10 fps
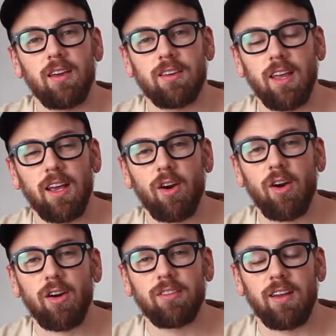getting
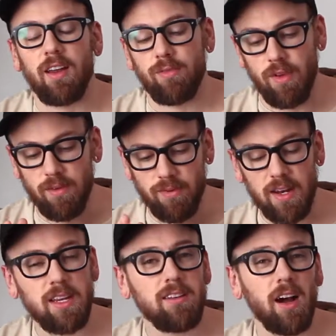hurt, and if
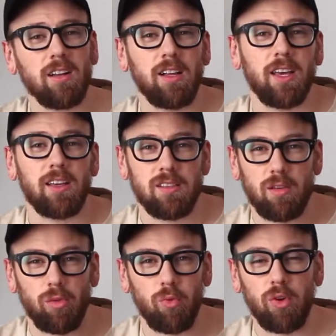any duckling
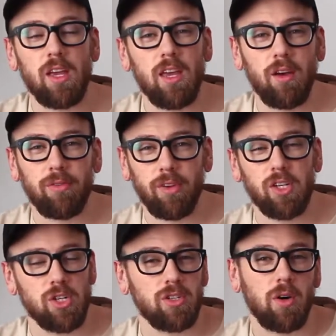gets 3
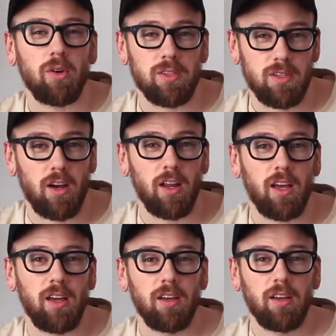affliction tokens on
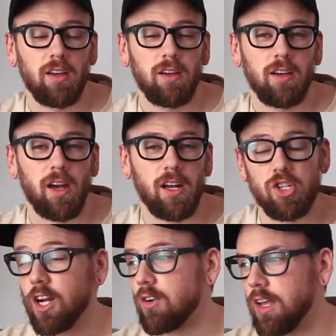it,
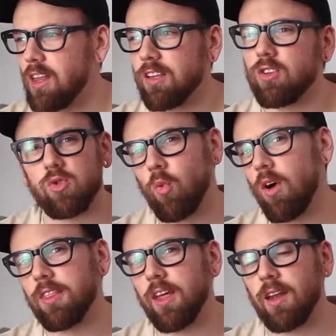generally I think there's
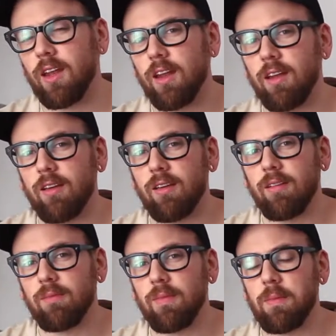one that
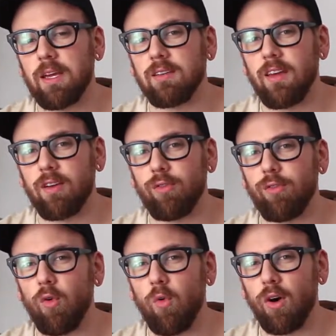maybe can take
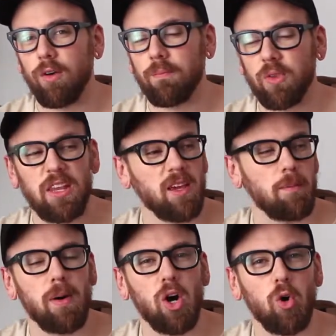4, I
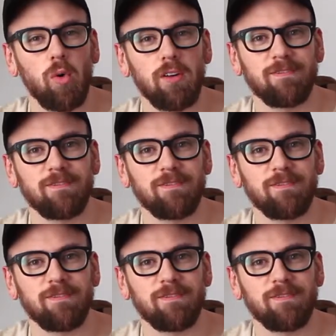think Mo.